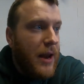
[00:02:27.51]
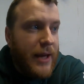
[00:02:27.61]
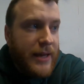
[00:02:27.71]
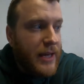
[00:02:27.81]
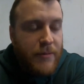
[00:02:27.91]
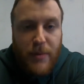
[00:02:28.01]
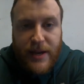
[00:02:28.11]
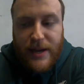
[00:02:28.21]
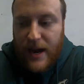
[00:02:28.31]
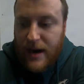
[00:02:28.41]
Like in
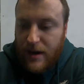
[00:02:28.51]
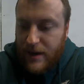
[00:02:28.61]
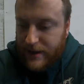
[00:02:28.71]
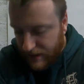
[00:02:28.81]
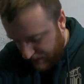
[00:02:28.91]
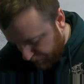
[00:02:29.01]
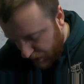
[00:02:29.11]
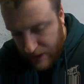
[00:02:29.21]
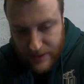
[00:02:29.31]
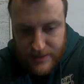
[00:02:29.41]
my car, like I
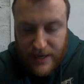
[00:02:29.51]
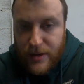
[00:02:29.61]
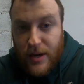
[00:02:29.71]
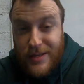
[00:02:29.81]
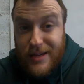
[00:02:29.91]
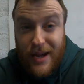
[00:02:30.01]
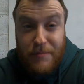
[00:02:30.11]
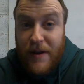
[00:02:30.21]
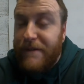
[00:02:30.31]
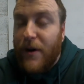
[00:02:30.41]
put it in the center console
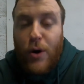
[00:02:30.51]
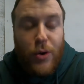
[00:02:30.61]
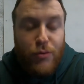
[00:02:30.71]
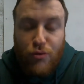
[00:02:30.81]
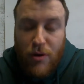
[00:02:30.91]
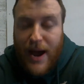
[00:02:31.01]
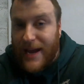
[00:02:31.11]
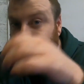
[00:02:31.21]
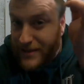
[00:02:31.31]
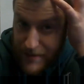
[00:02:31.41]
and my phone
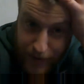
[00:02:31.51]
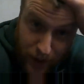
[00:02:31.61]
rattles